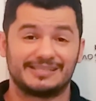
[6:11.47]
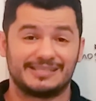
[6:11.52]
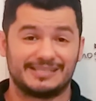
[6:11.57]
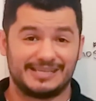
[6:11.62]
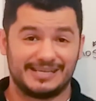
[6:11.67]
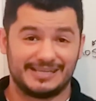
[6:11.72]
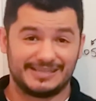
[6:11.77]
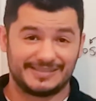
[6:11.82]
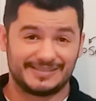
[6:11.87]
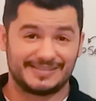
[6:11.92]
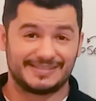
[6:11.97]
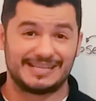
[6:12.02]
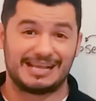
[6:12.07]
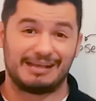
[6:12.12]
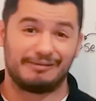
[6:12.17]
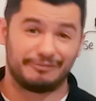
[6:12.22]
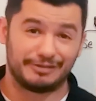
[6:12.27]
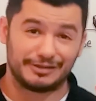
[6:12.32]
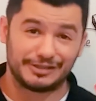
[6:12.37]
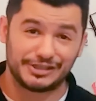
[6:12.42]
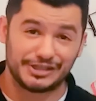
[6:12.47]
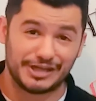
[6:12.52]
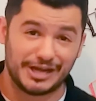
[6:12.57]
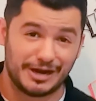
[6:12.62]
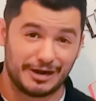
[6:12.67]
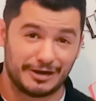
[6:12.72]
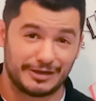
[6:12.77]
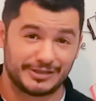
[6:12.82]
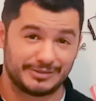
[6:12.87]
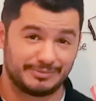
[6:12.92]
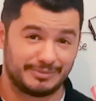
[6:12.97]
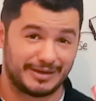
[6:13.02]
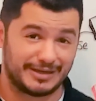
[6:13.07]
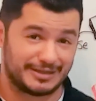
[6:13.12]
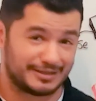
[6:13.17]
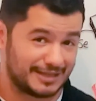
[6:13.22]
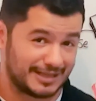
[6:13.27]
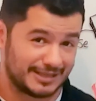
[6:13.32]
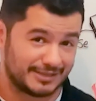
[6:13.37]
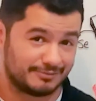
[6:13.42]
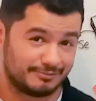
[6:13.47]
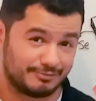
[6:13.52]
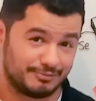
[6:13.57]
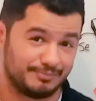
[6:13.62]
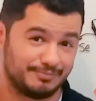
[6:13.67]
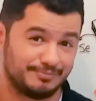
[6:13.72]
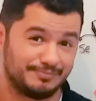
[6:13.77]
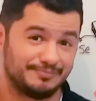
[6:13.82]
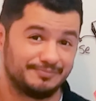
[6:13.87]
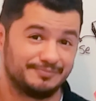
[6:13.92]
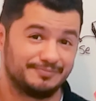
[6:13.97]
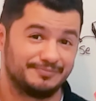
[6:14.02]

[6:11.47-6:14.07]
6, 7 chairs in my classroom.